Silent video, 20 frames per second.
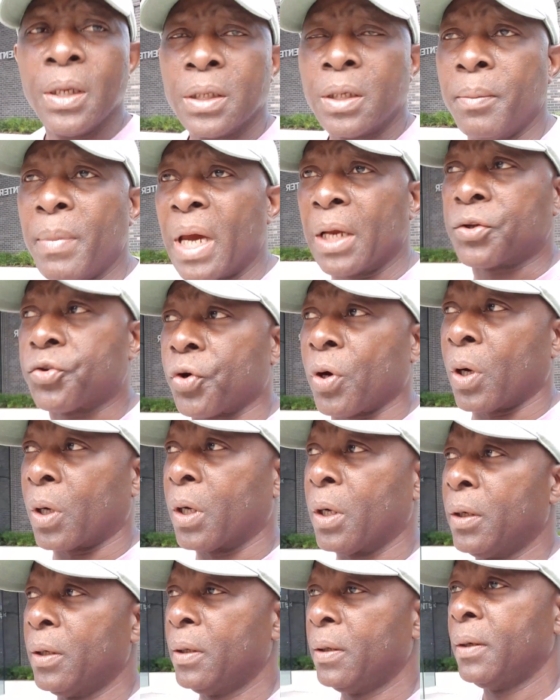the Mack truck.
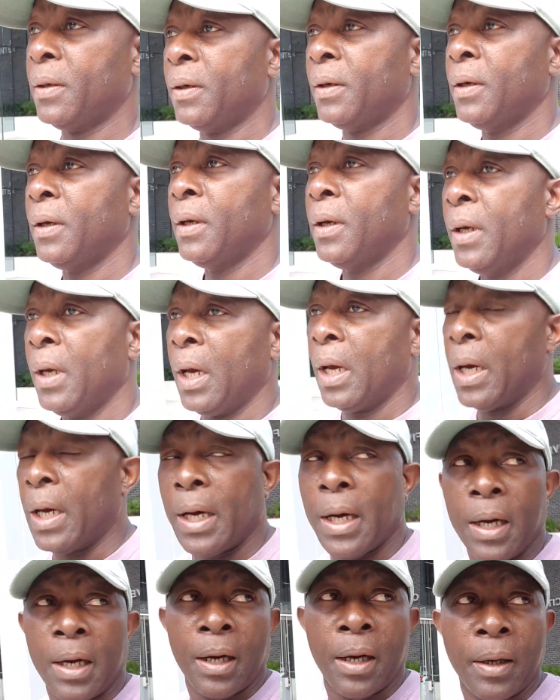
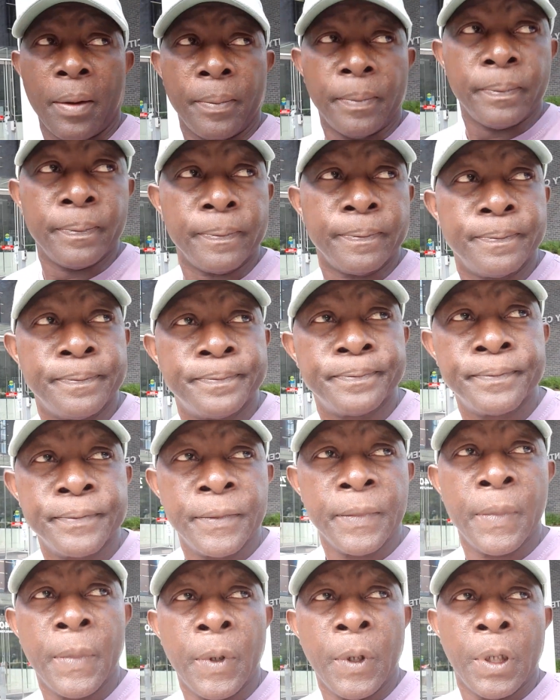Um,
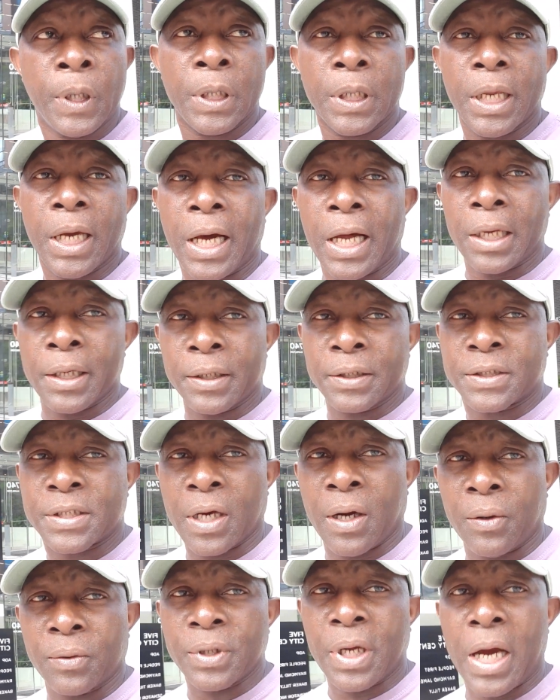the
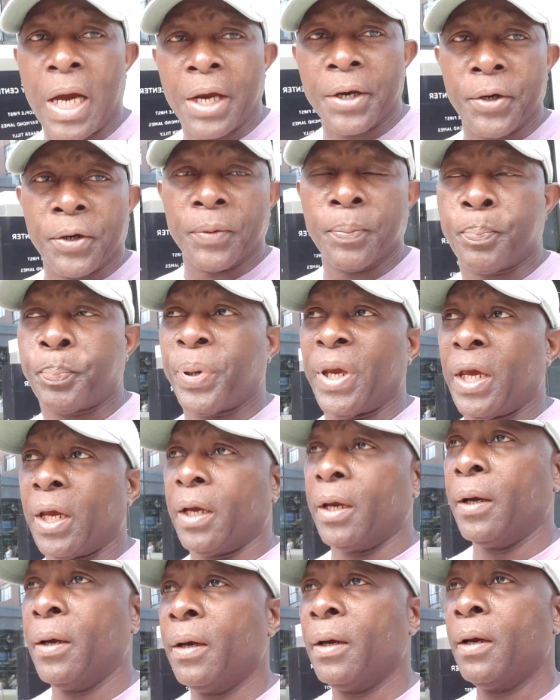Allentown Iron
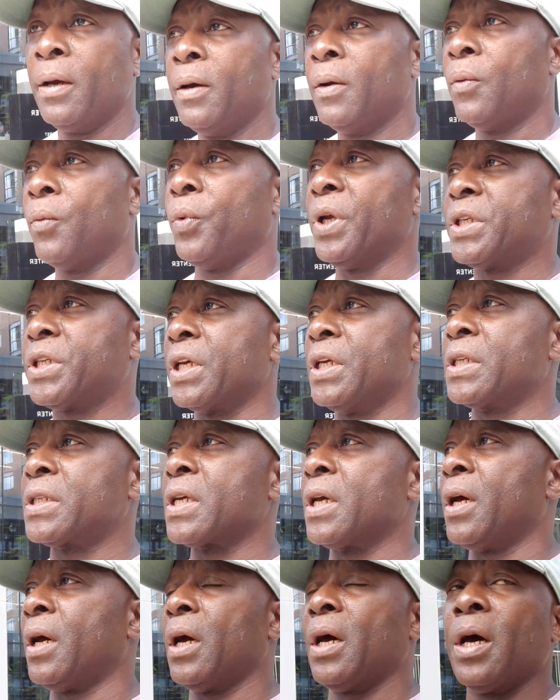Pig, which is
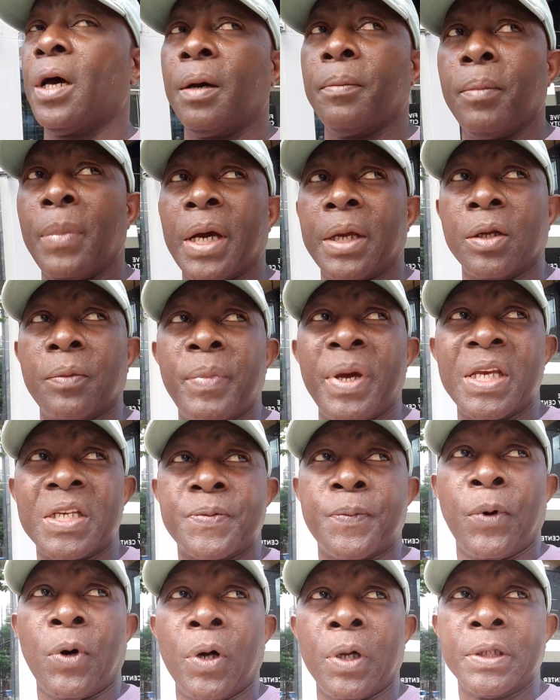a, a minor
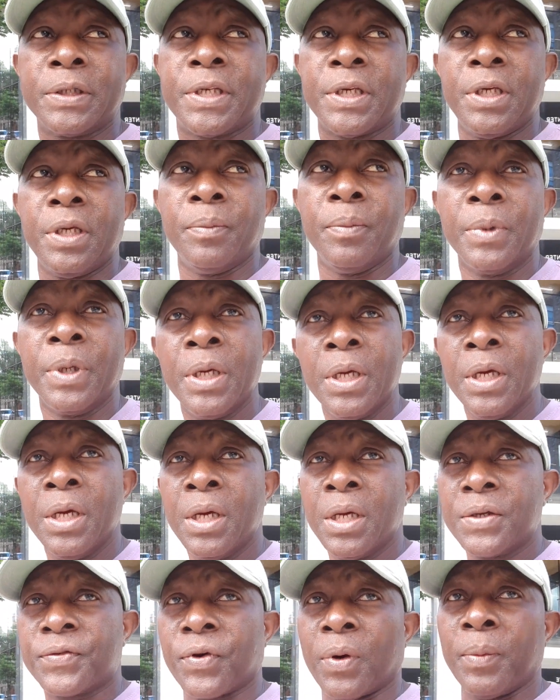baseball team
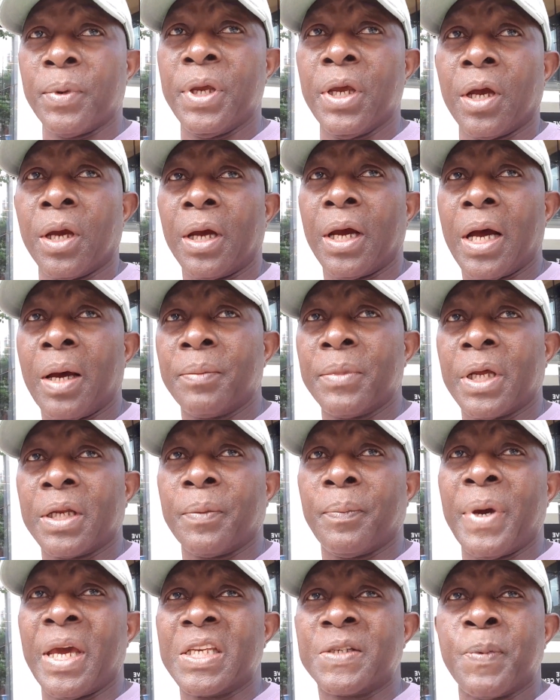from here. I'm not a
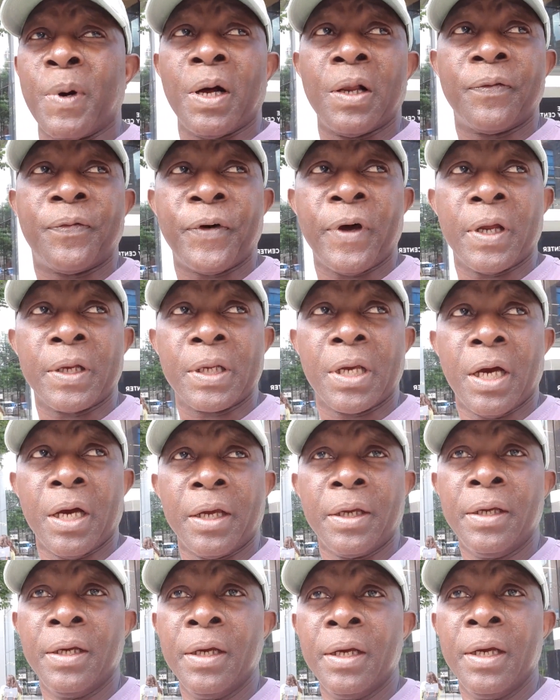baseball fan,
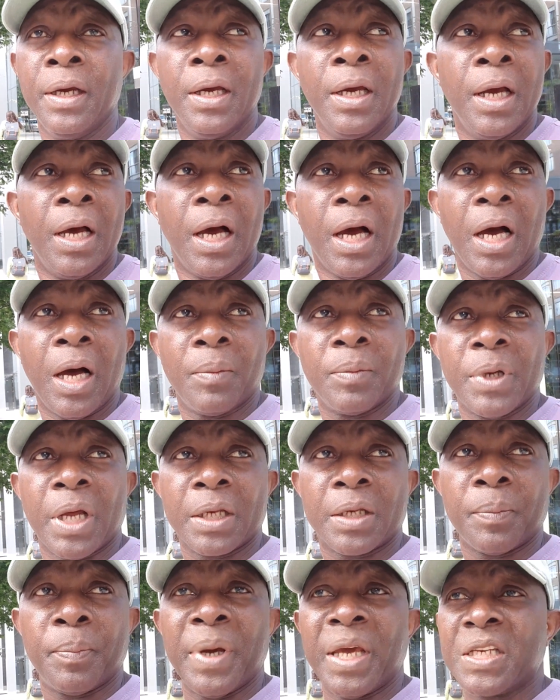guy. I'm
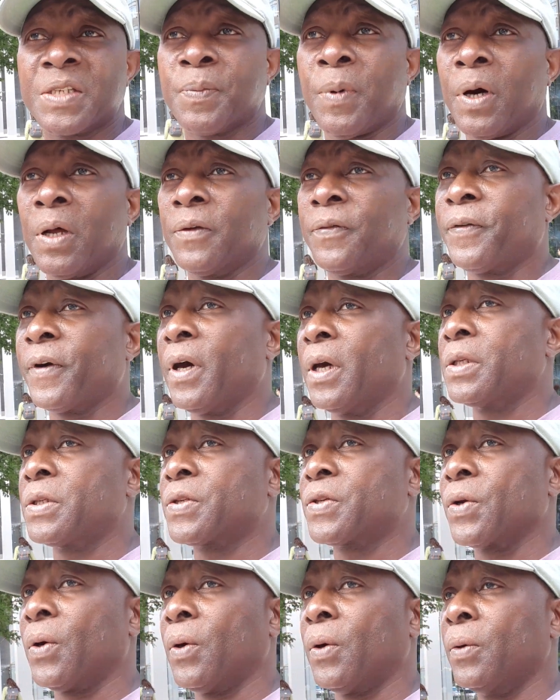not a baseball fan,
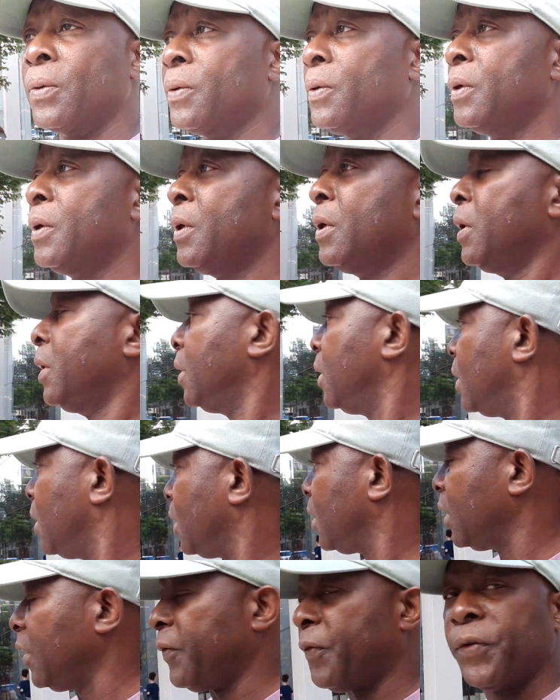so
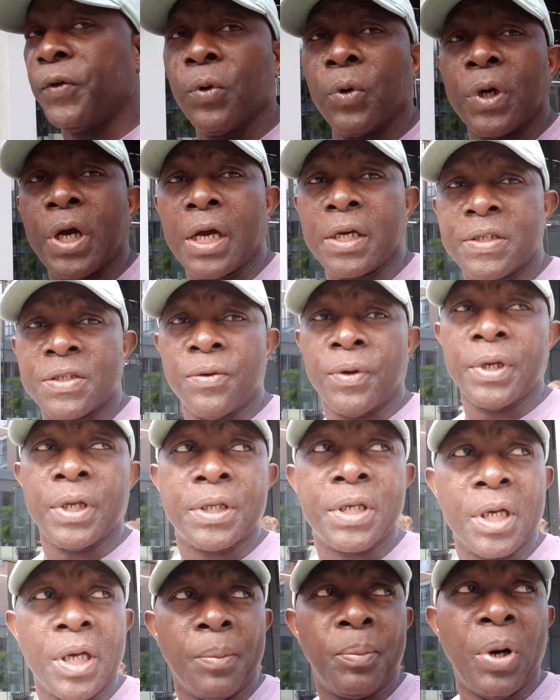if you guys know
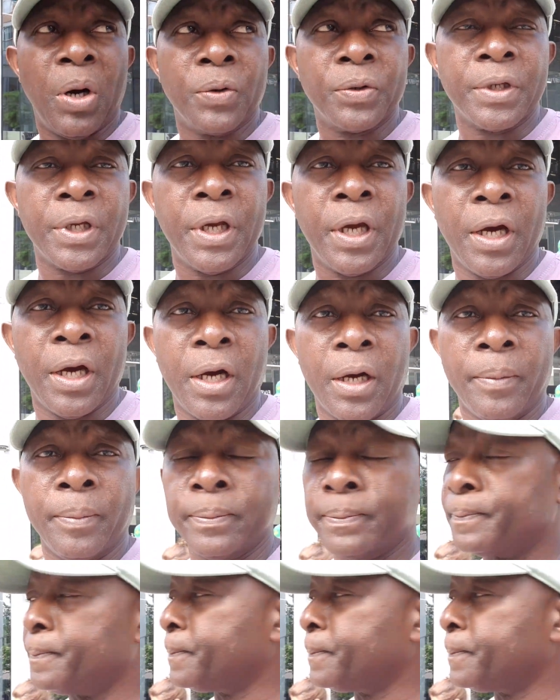anything about the um,